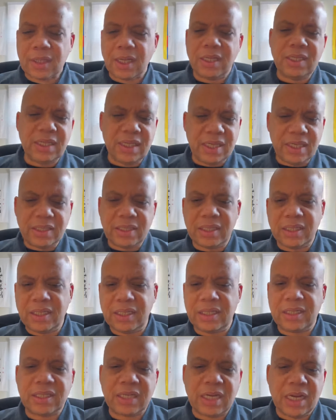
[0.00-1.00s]
this
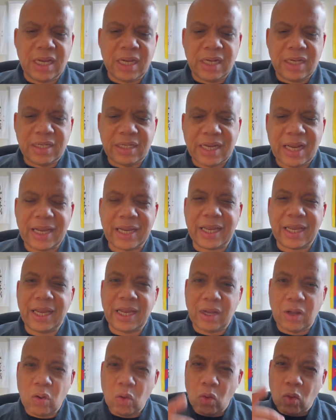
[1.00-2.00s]
is
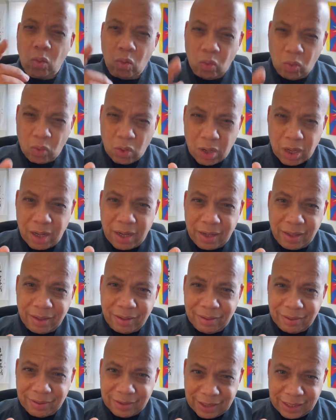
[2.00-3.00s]
taking one,
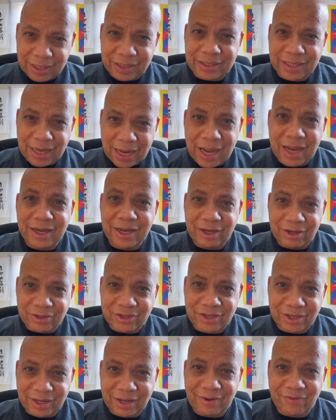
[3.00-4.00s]
as I
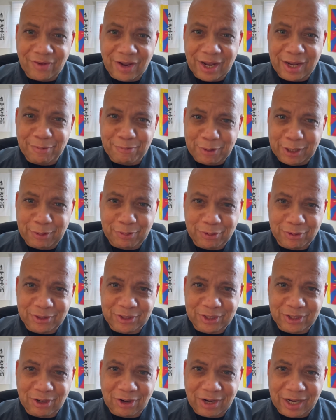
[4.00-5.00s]
usually invite people
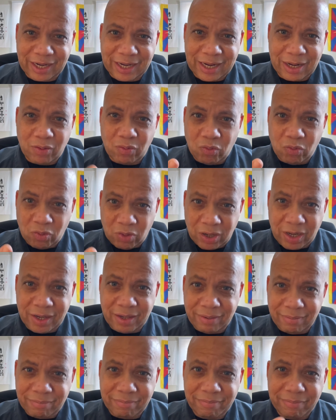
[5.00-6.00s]
starting out
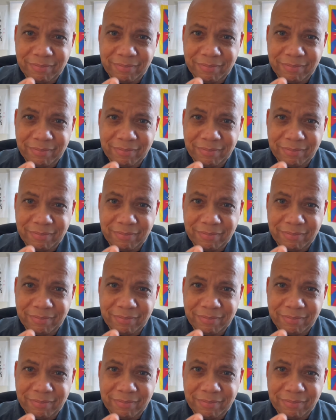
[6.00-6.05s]
one,